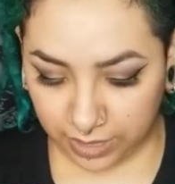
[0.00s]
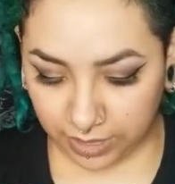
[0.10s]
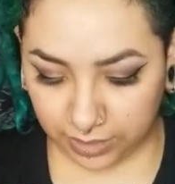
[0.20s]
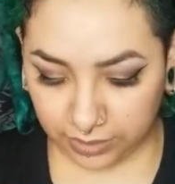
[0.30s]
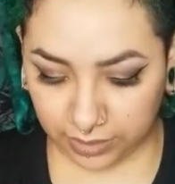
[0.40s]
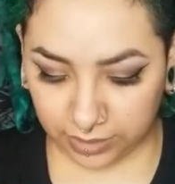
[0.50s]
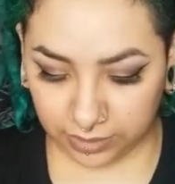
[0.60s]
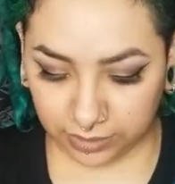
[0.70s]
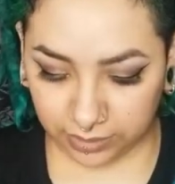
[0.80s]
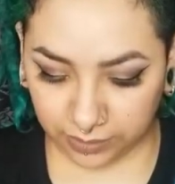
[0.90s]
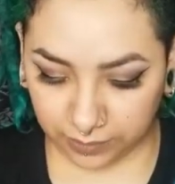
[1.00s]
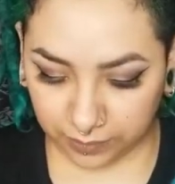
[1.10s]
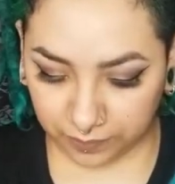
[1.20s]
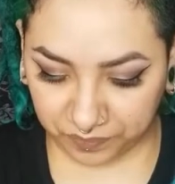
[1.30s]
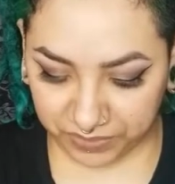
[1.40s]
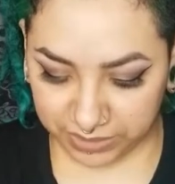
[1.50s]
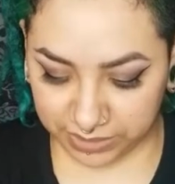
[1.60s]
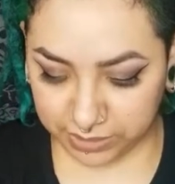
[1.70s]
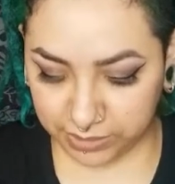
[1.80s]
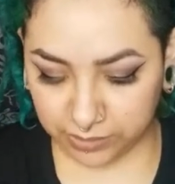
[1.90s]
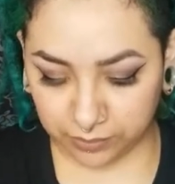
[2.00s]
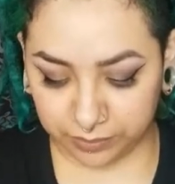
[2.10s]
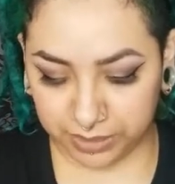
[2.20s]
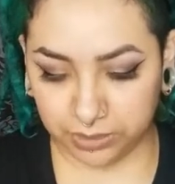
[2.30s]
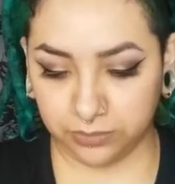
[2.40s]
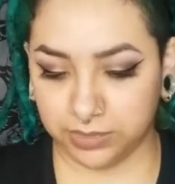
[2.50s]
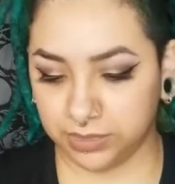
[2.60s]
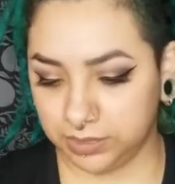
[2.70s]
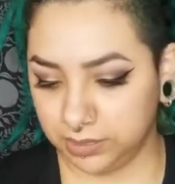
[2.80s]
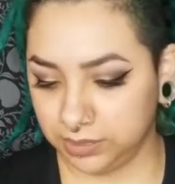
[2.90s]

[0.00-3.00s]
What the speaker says: And then this is big twist.